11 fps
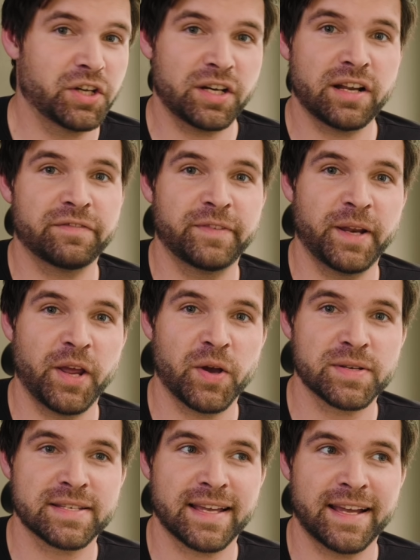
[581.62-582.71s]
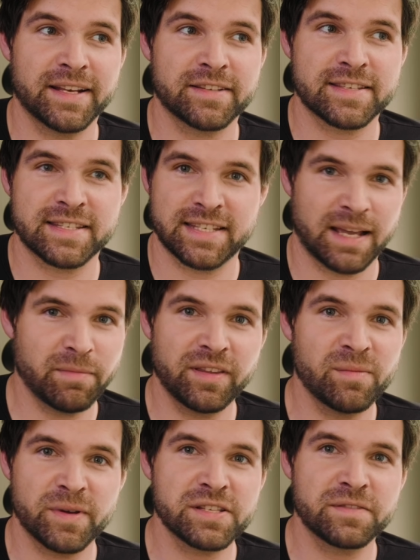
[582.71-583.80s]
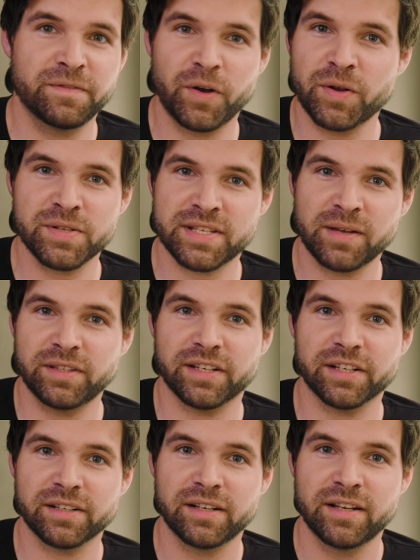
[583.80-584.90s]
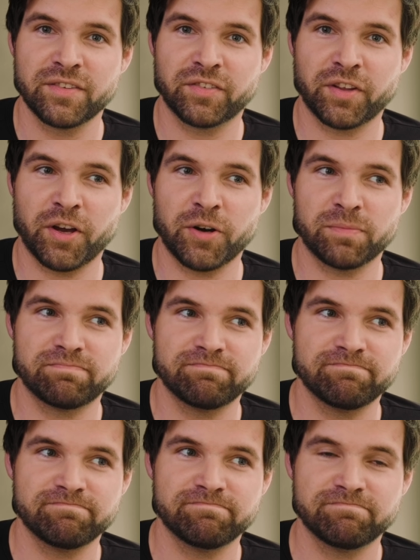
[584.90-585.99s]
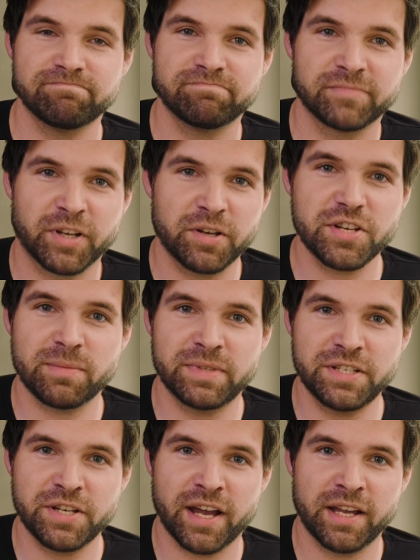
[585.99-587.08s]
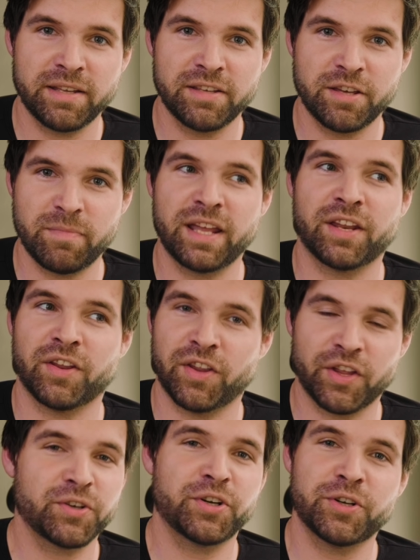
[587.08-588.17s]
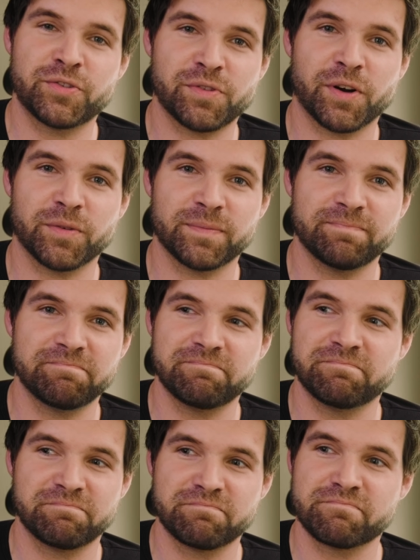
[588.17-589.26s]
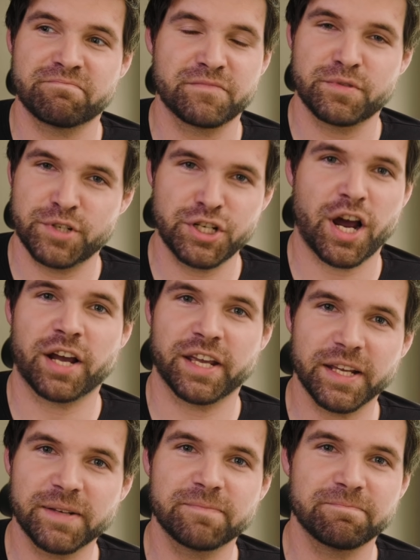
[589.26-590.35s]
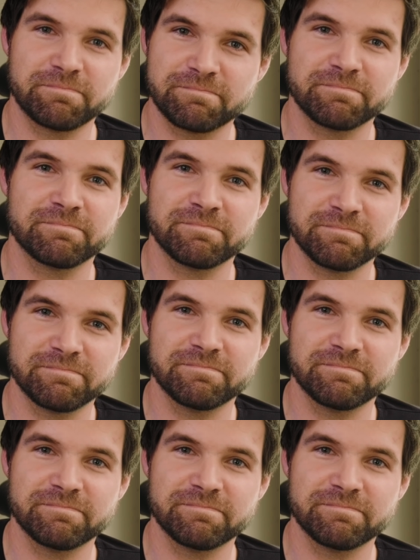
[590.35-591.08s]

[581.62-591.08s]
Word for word: good enough videos and some of the best photos out there. So, good job D J I, you made another good drone. Shocking. All